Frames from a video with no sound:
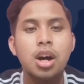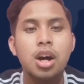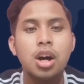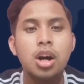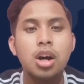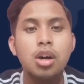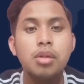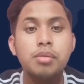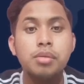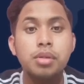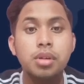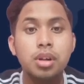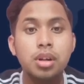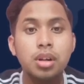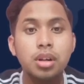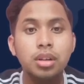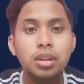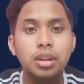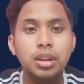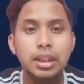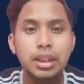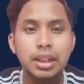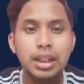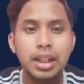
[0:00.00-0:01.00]

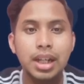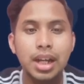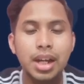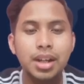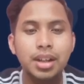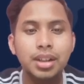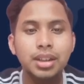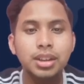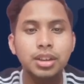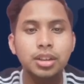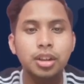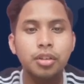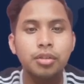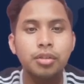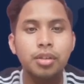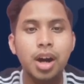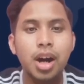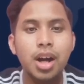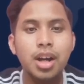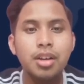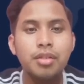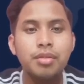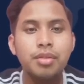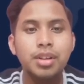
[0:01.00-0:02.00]
Overall, the areas of
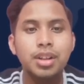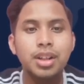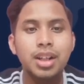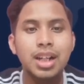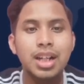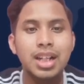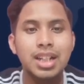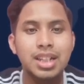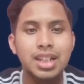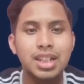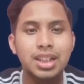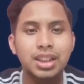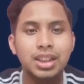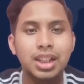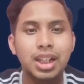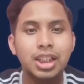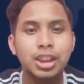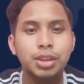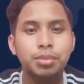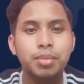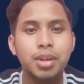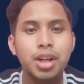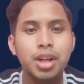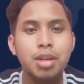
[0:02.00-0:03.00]
iron fertilization
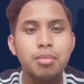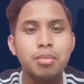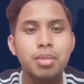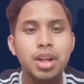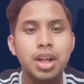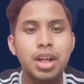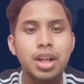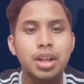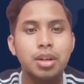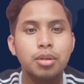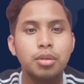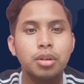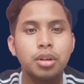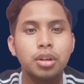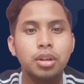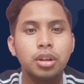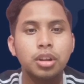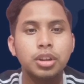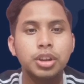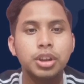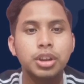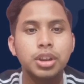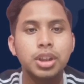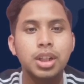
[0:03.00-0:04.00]
experiment in the world
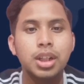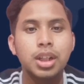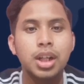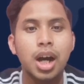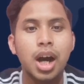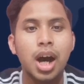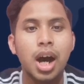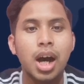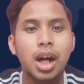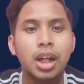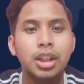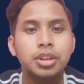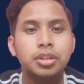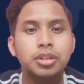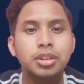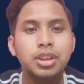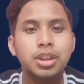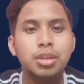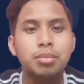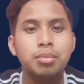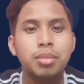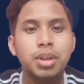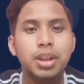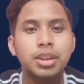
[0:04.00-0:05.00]
ocean are
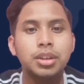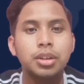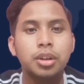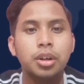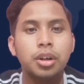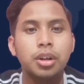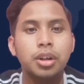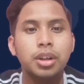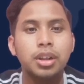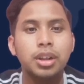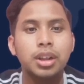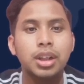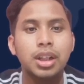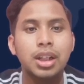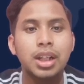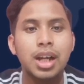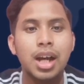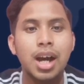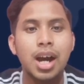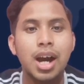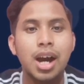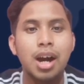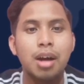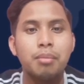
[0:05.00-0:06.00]
chosen based on
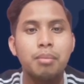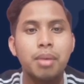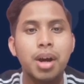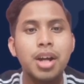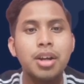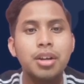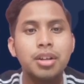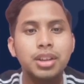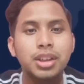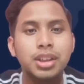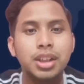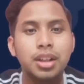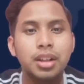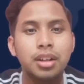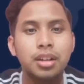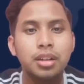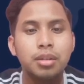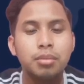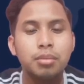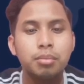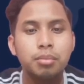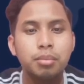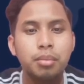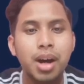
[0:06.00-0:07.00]
their
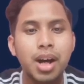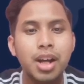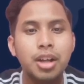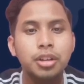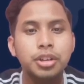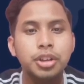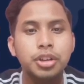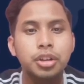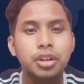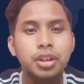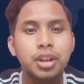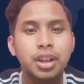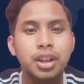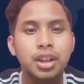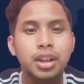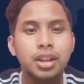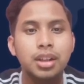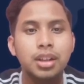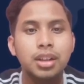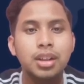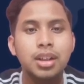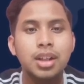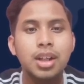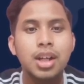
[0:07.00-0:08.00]

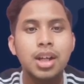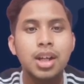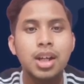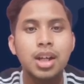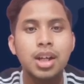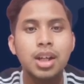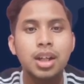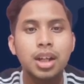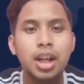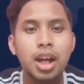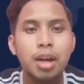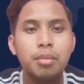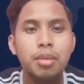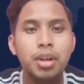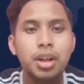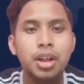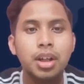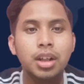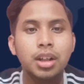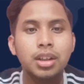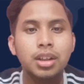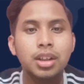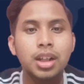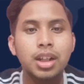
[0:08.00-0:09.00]
biological,
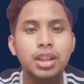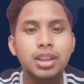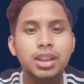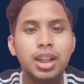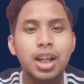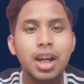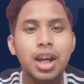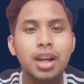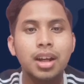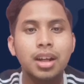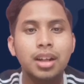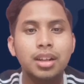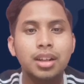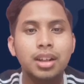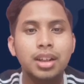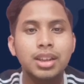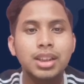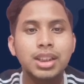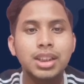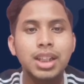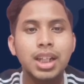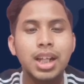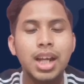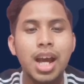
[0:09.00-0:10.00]
chemical
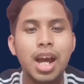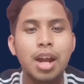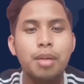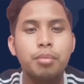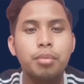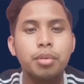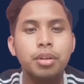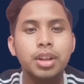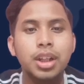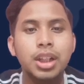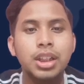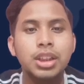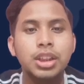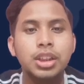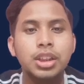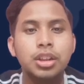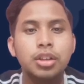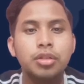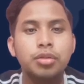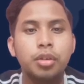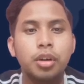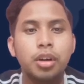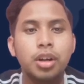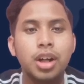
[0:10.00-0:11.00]
characteristic, and
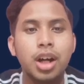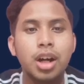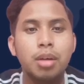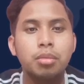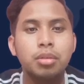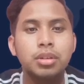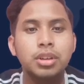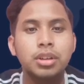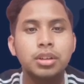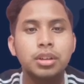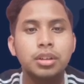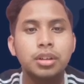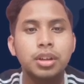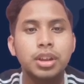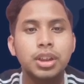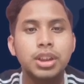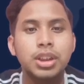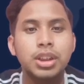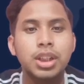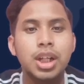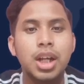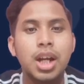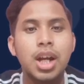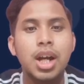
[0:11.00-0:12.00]
potential for carbon storage.